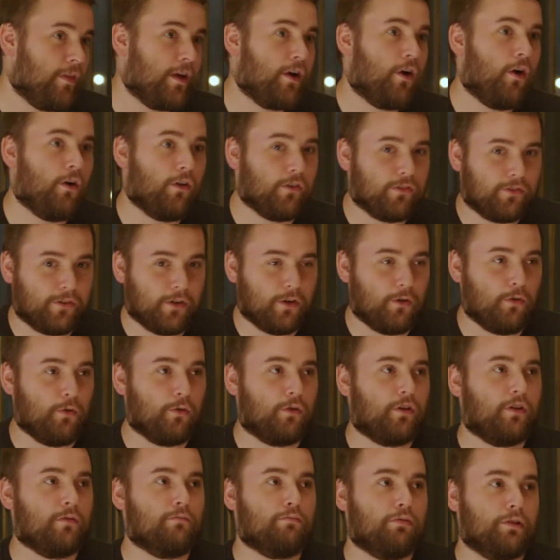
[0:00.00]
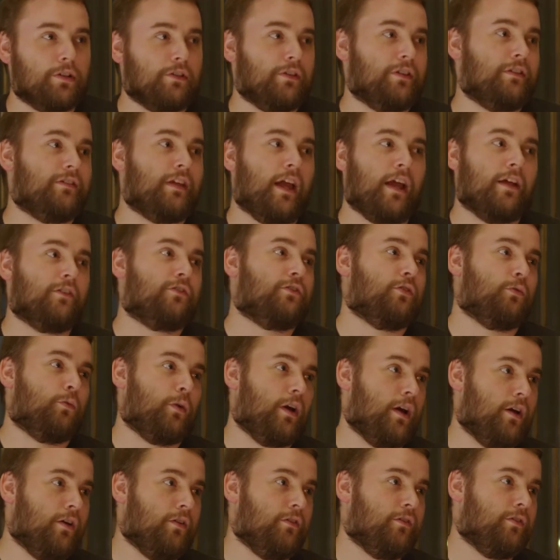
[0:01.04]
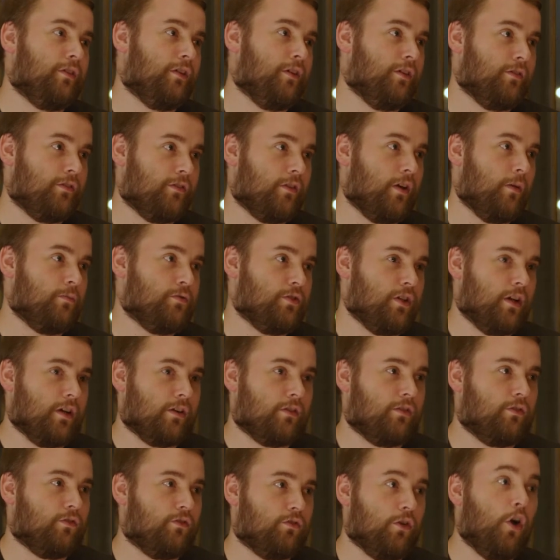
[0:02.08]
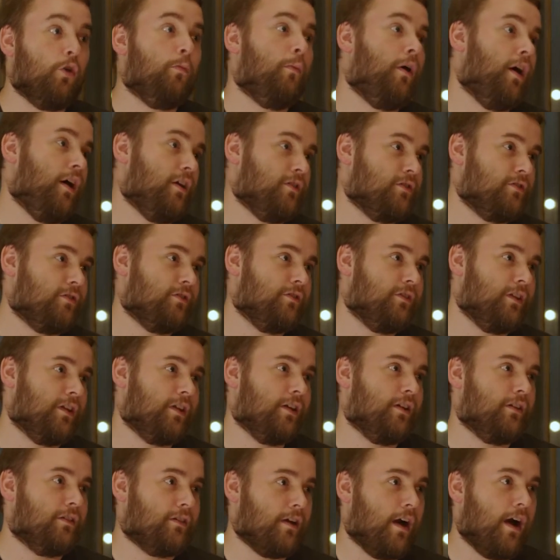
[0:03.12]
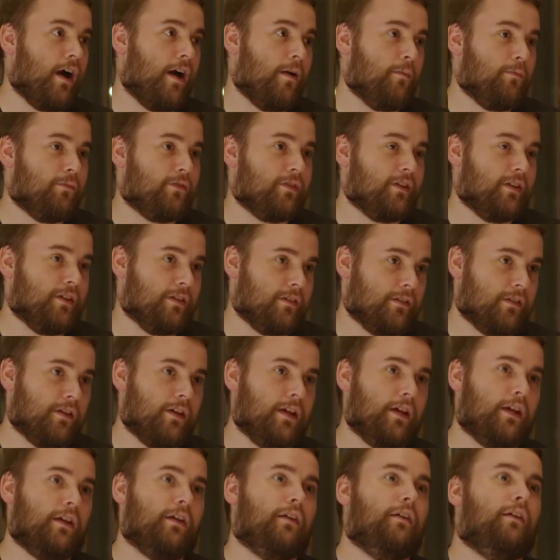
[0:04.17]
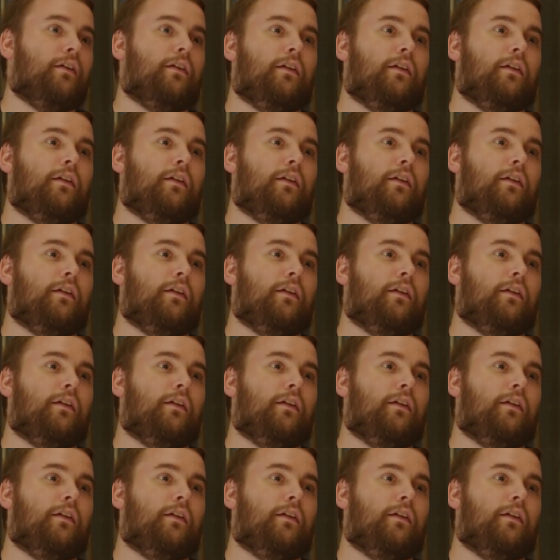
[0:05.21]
They also completely dance around a subject so much that at times it's like